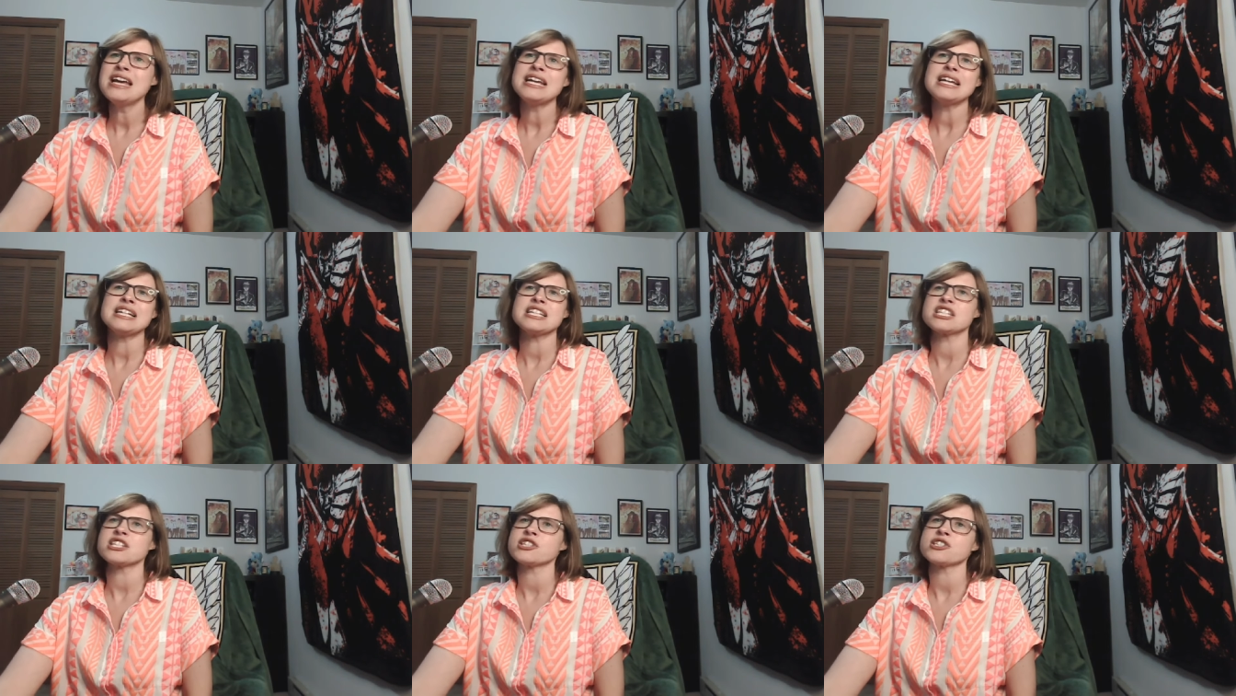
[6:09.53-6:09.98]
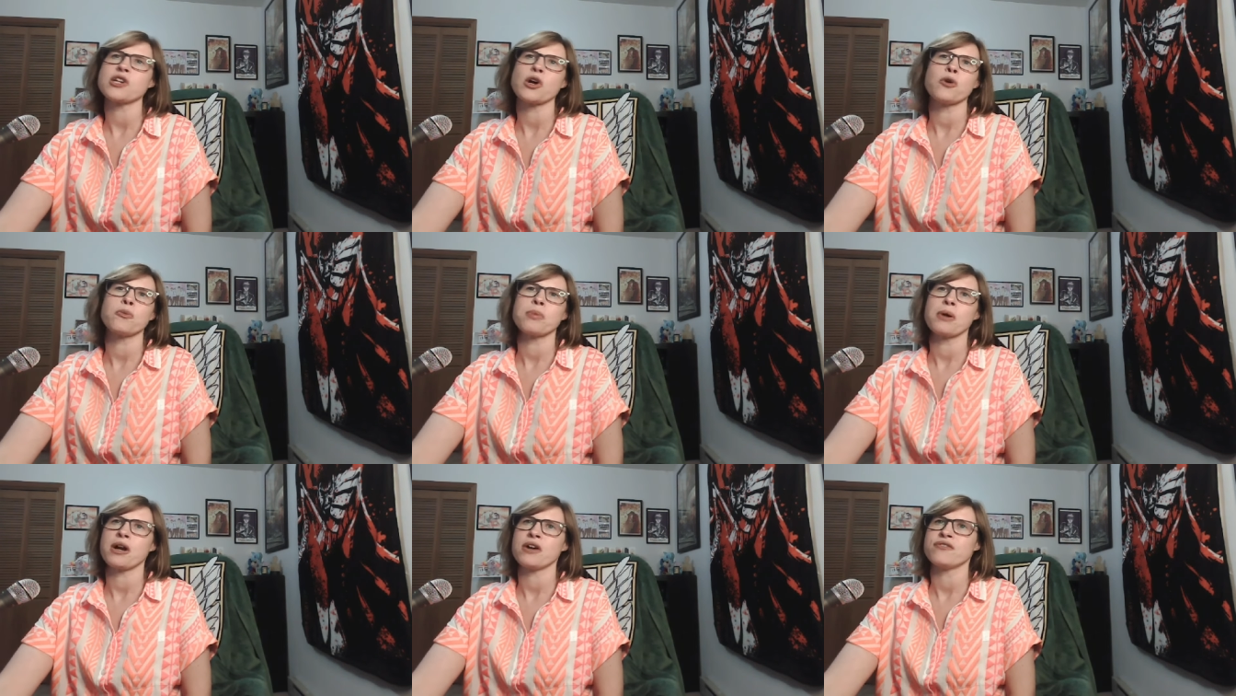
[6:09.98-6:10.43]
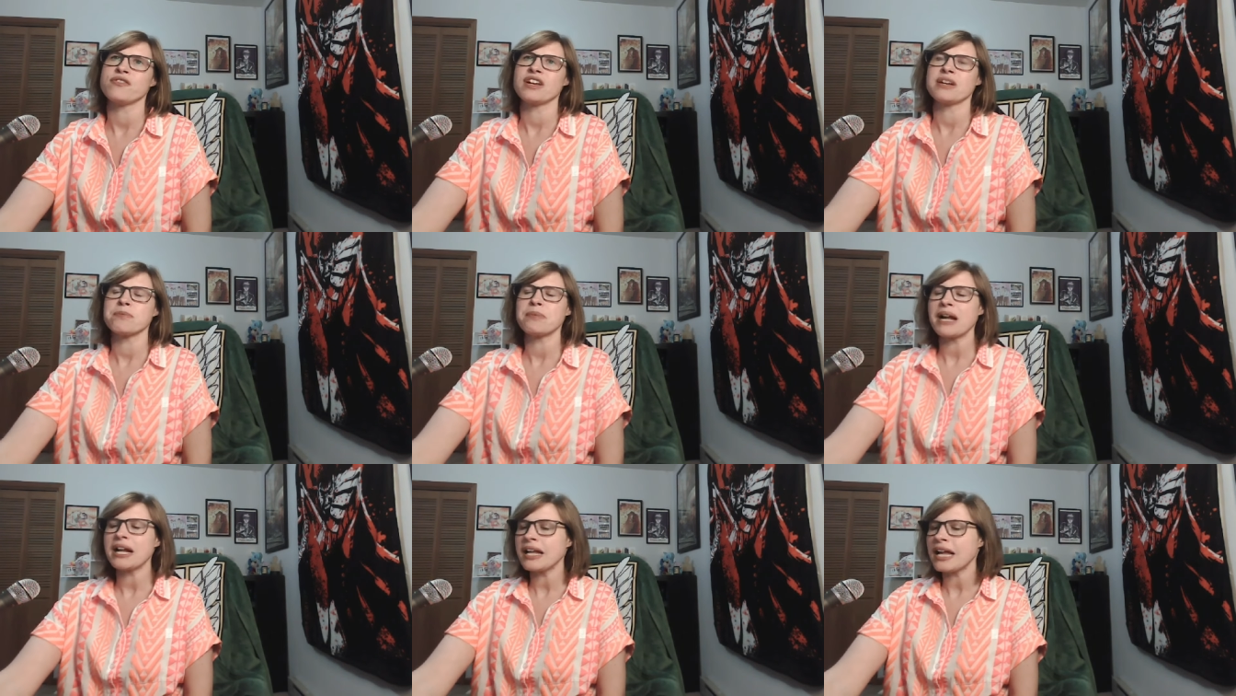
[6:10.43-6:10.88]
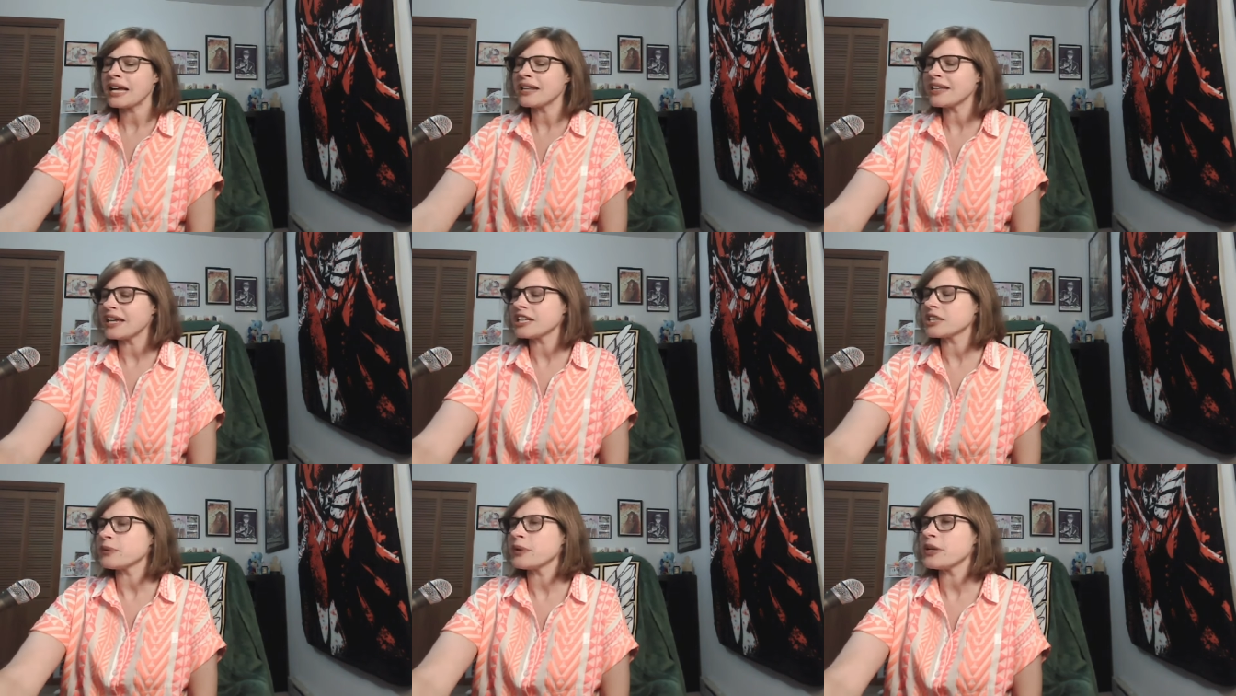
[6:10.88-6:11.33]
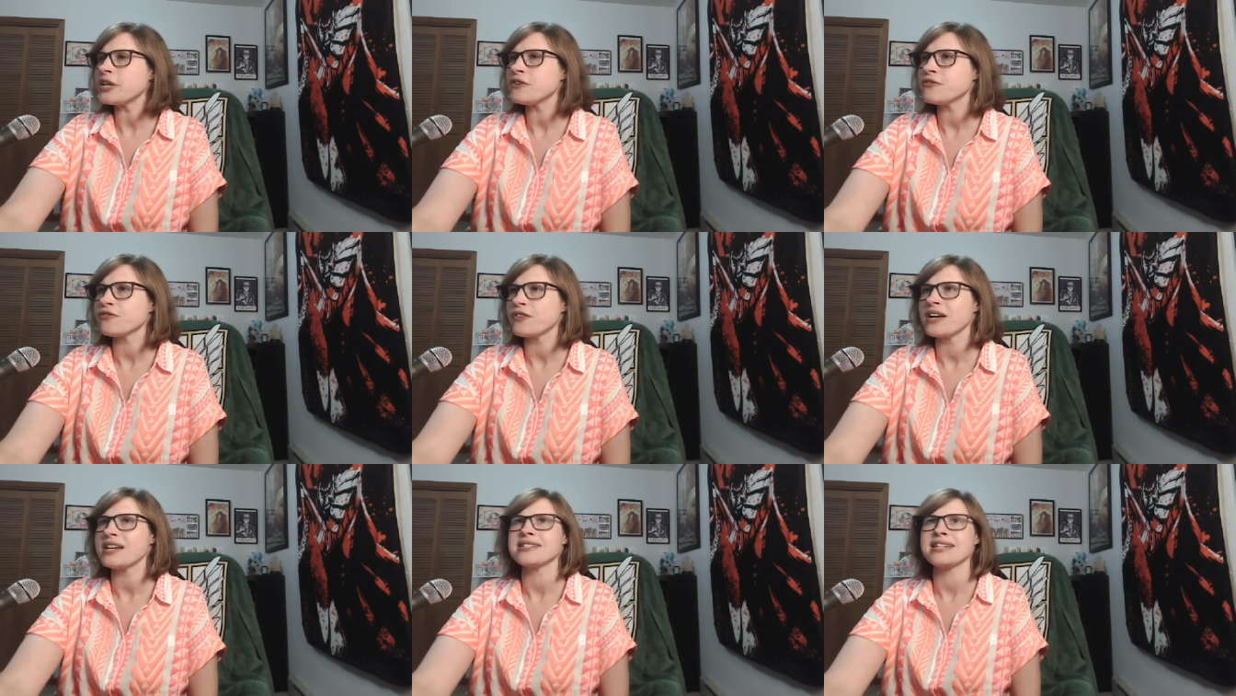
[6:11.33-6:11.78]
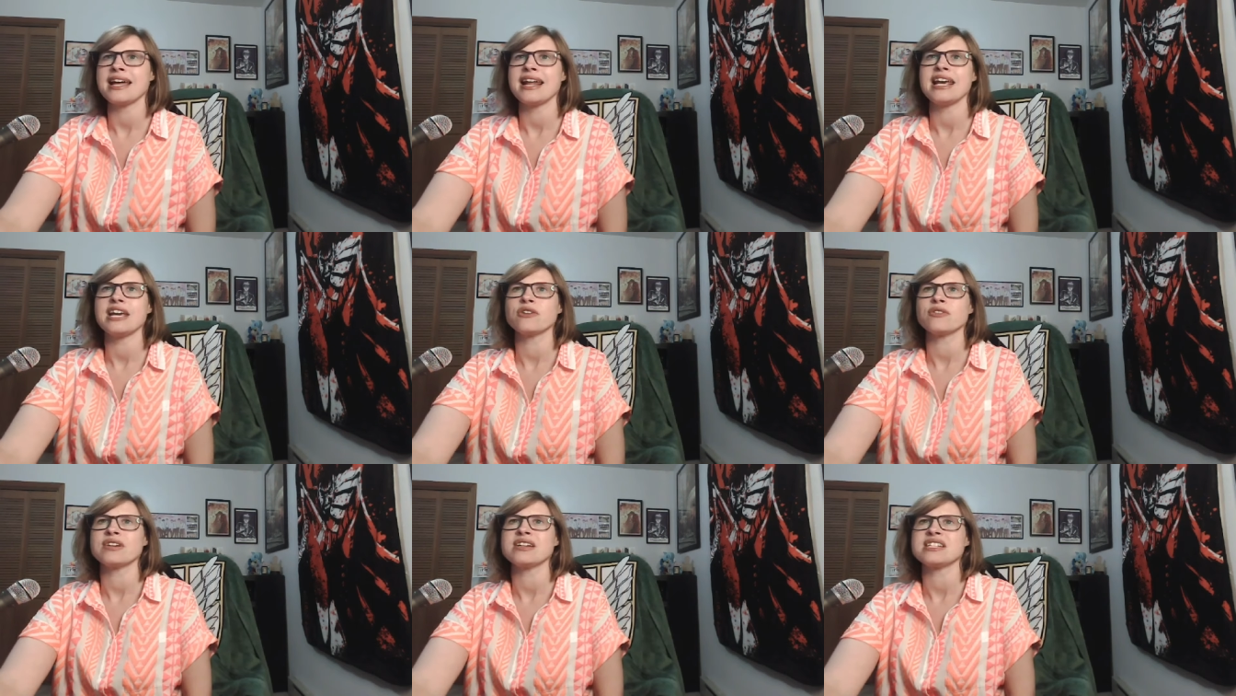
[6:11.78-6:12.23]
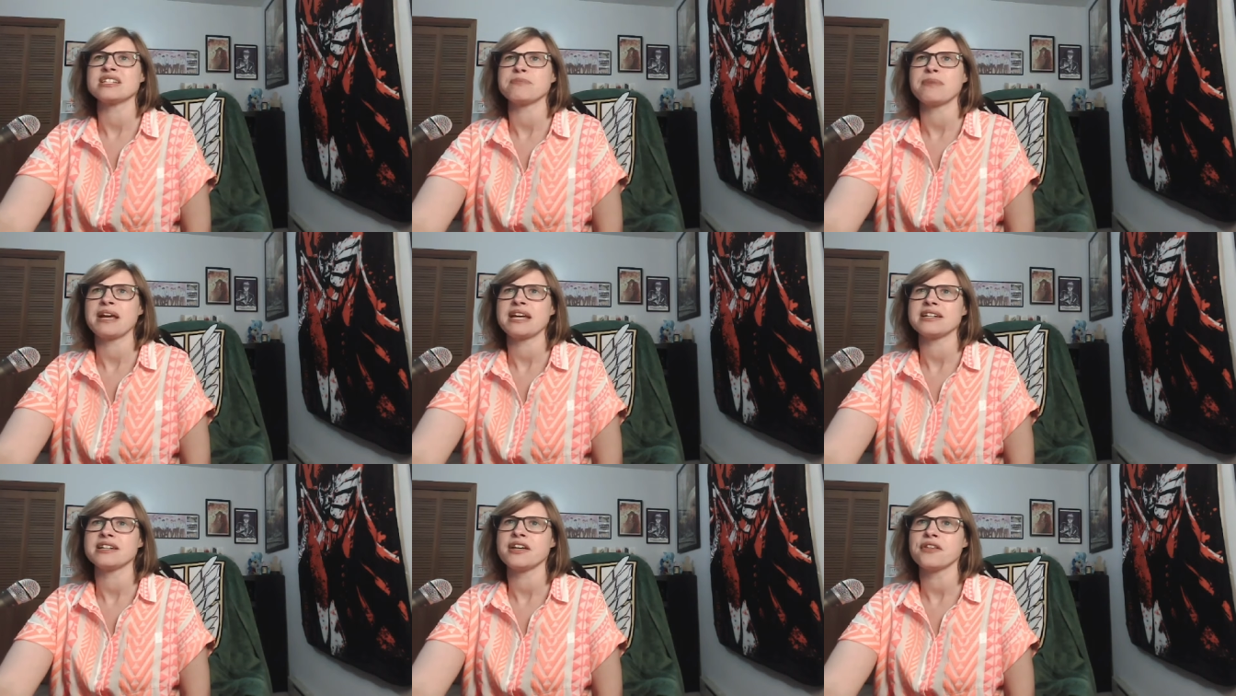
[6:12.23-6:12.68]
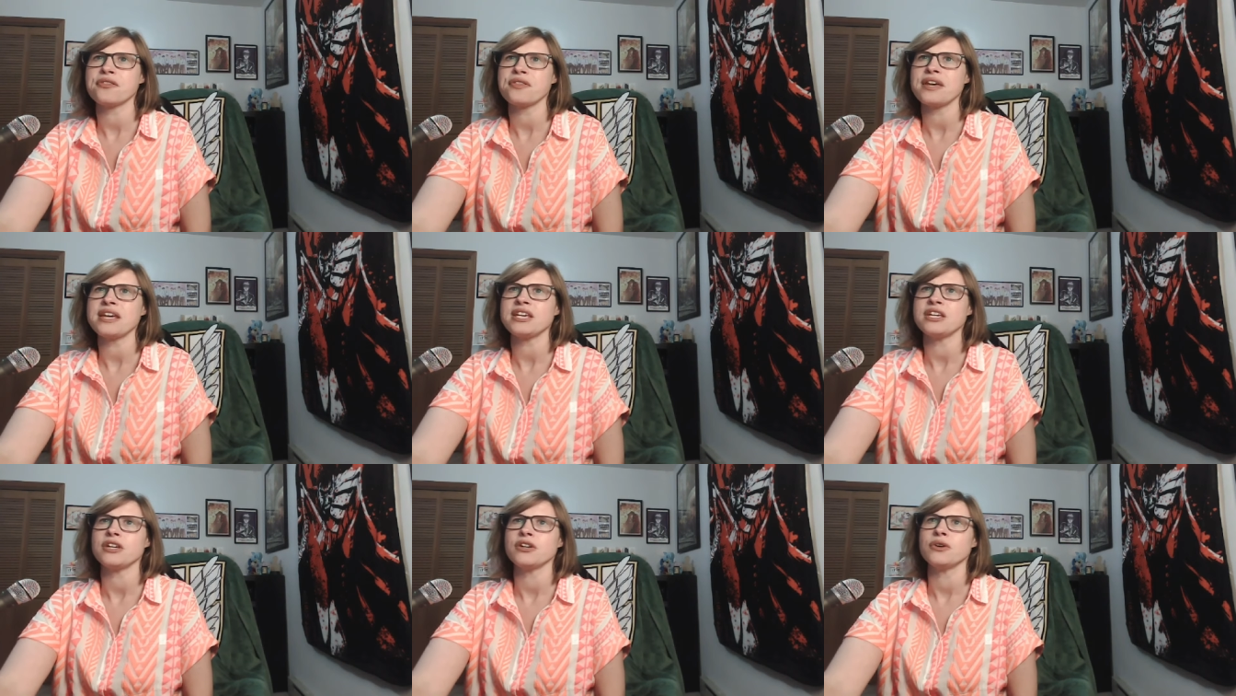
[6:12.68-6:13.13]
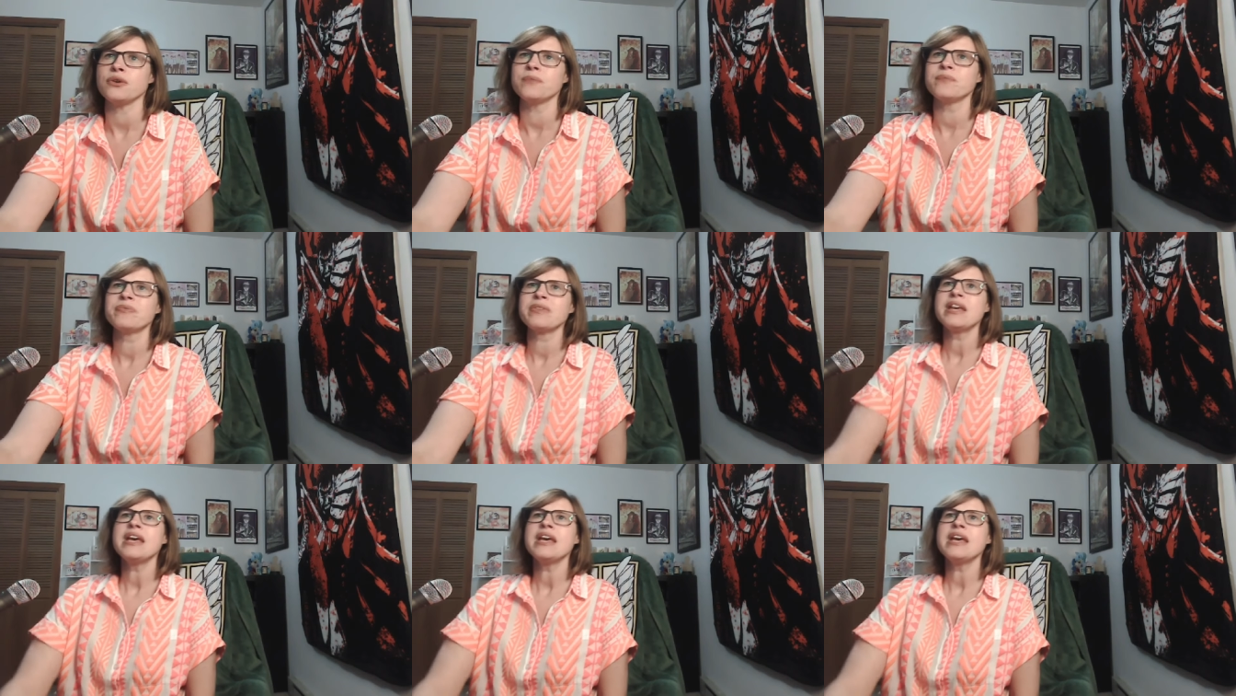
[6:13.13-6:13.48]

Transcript: It's so perfect. But I, I like the way you phrase that. Angry as a panda. Thank you.